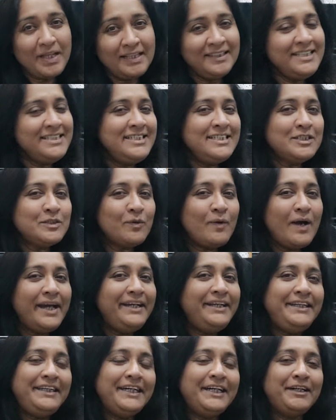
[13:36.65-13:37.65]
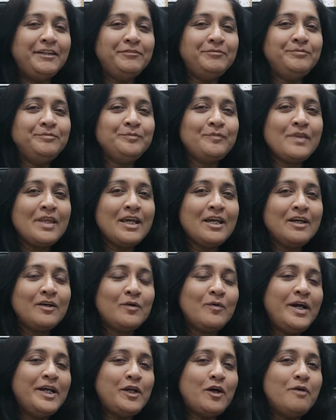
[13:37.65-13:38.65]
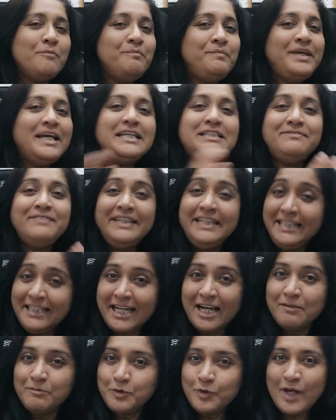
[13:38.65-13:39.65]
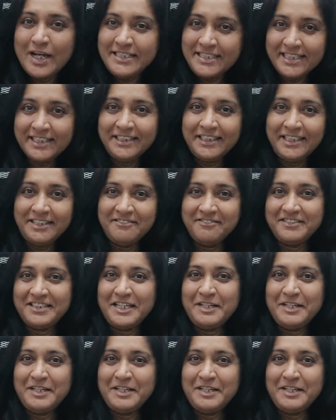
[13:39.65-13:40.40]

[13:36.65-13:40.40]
This is quite obvious when it comes to adjectives.